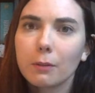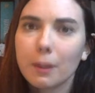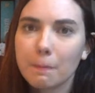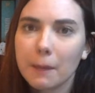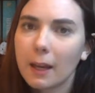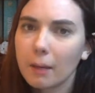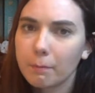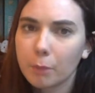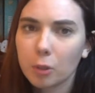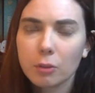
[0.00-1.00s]
like big hype
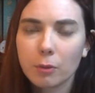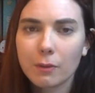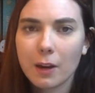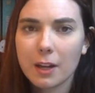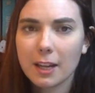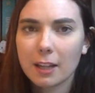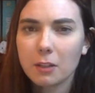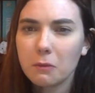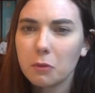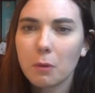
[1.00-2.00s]
books that were very
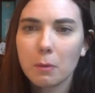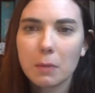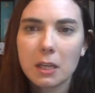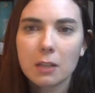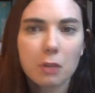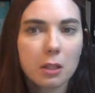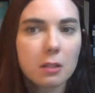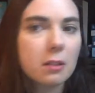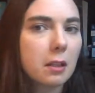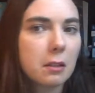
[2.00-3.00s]
negative, so that would be
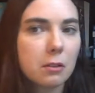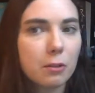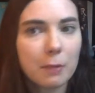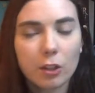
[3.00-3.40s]
interesting to me.